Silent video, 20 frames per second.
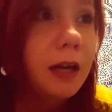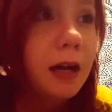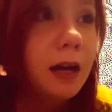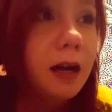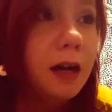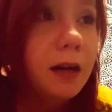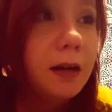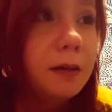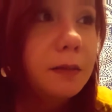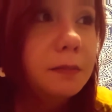
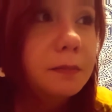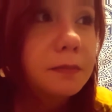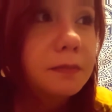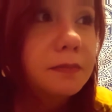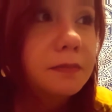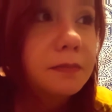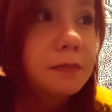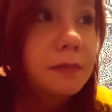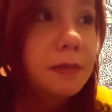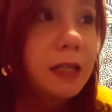Um,
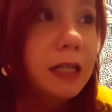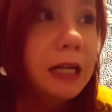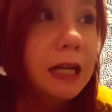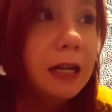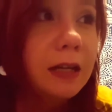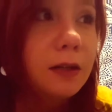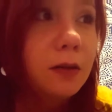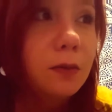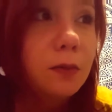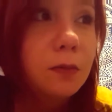and
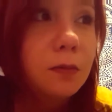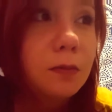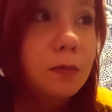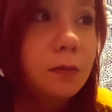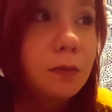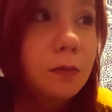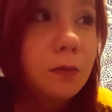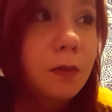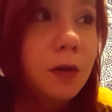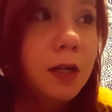I don't
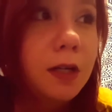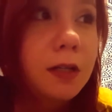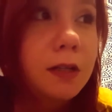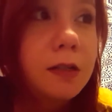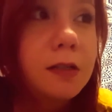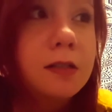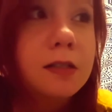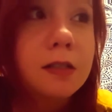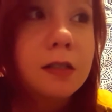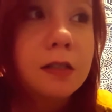want
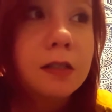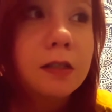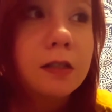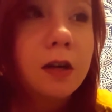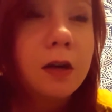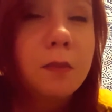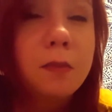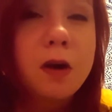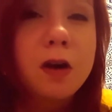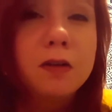to
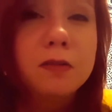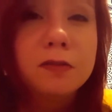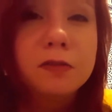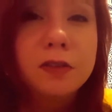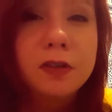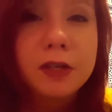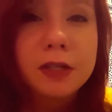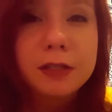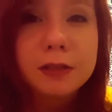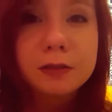come off
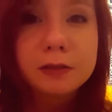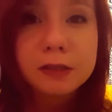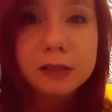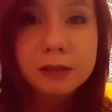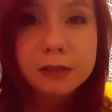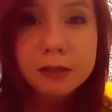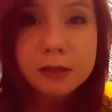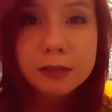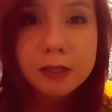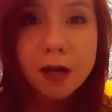like
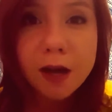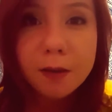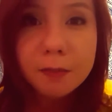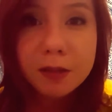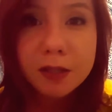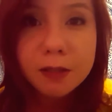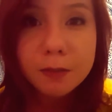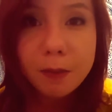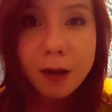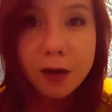
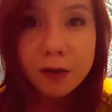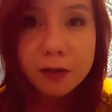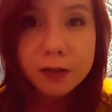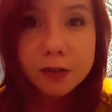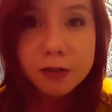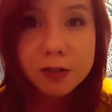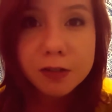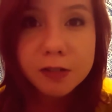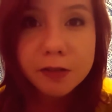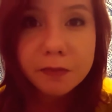snobby about
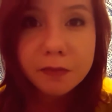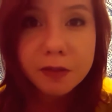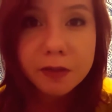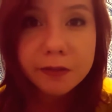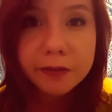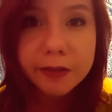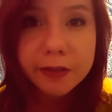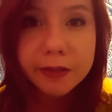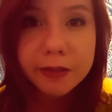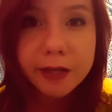it or something
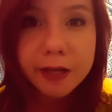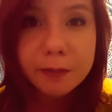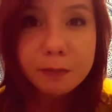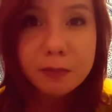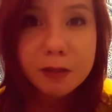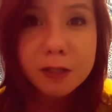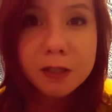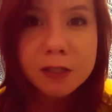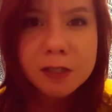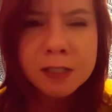like that
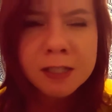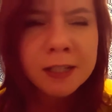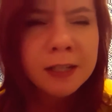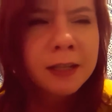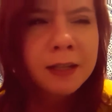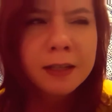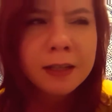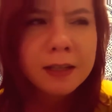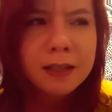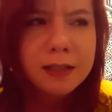because
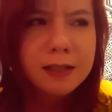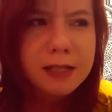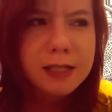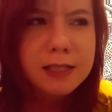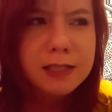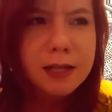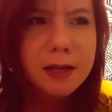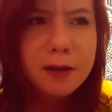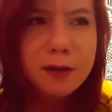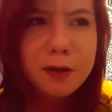
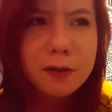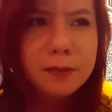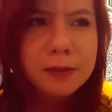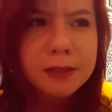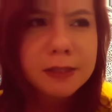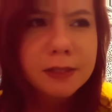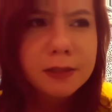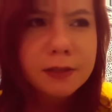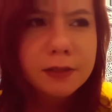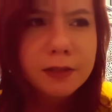it's not
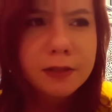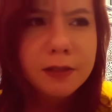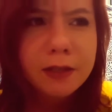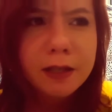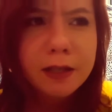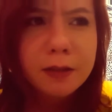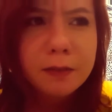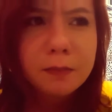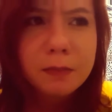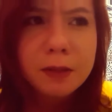always a good
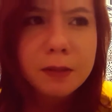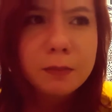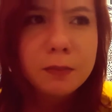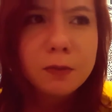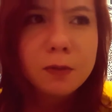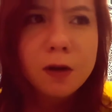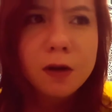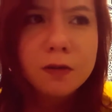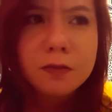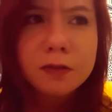thing.
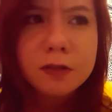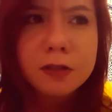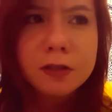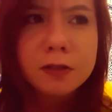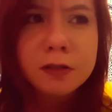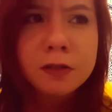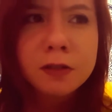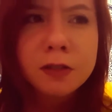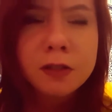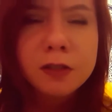People
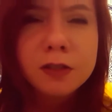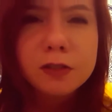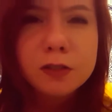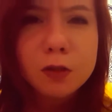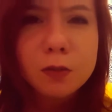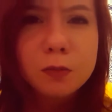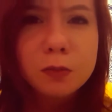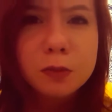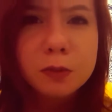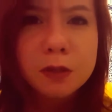often
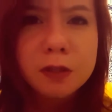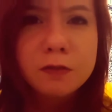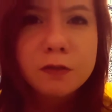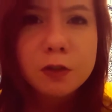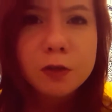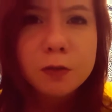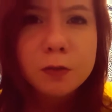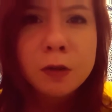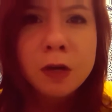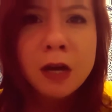don't believe
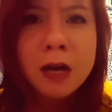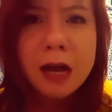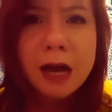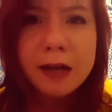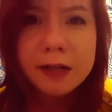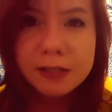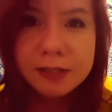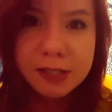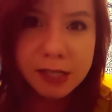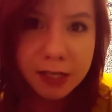you.
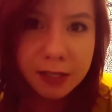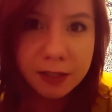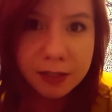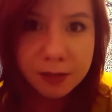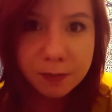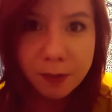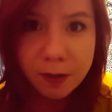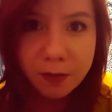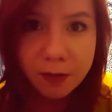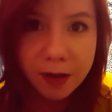I'd say
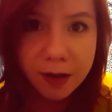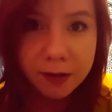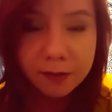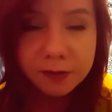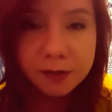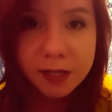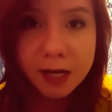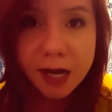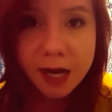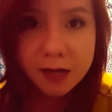it's about
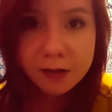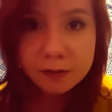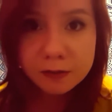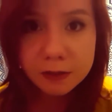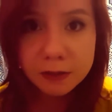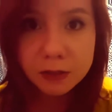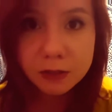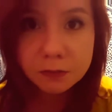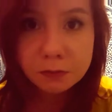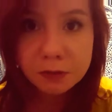half and half
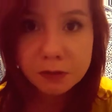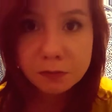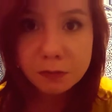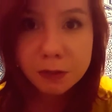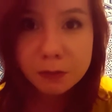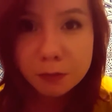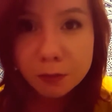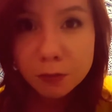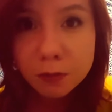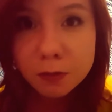in terms of
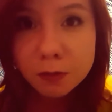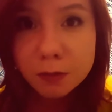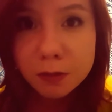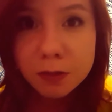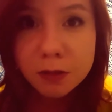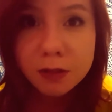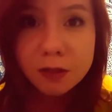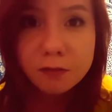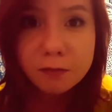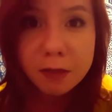people who
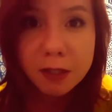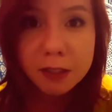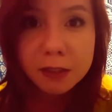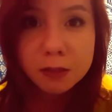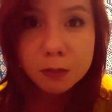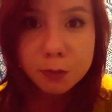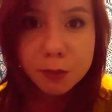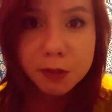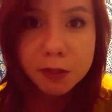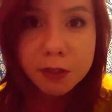believe my
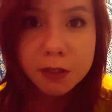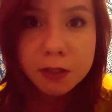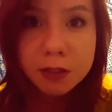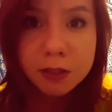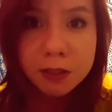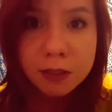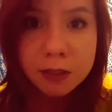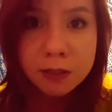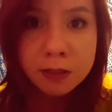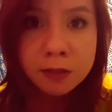
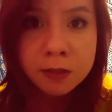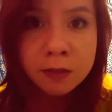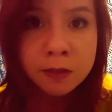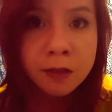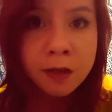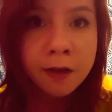experiences.